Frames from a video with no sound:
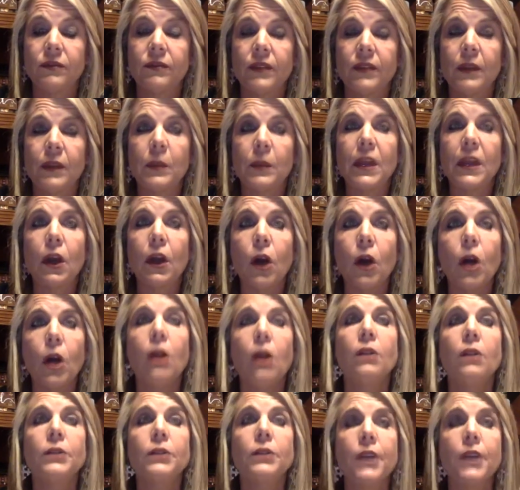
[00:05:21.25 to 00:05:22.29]
And we
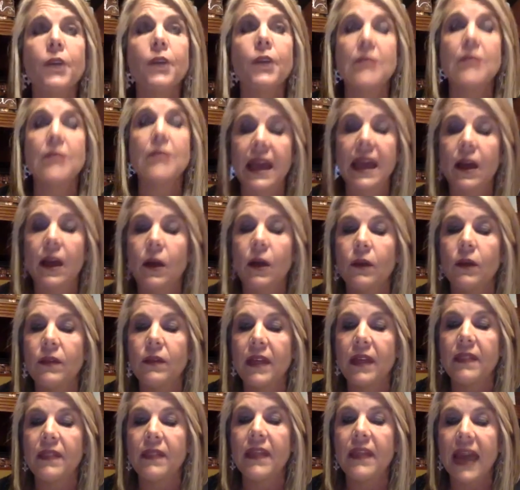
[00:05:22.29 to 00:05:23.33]
all know now
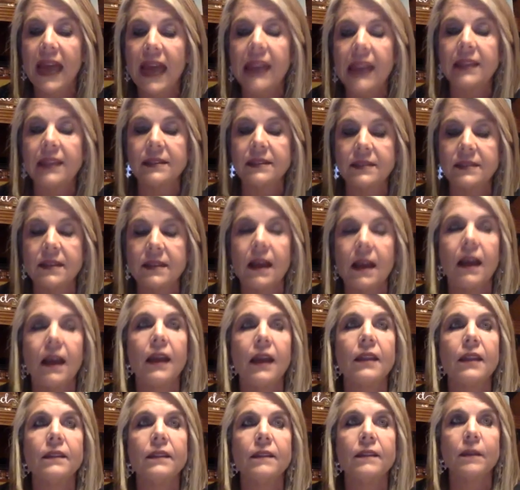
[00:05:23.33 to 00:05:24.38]
that that is not
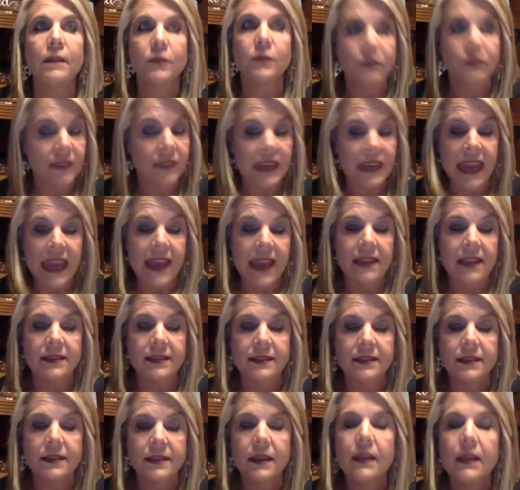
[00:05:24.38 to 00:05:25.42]
the
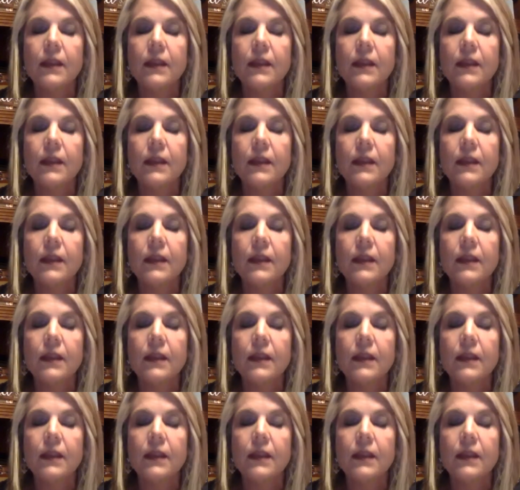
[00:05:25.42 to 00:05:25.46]
case.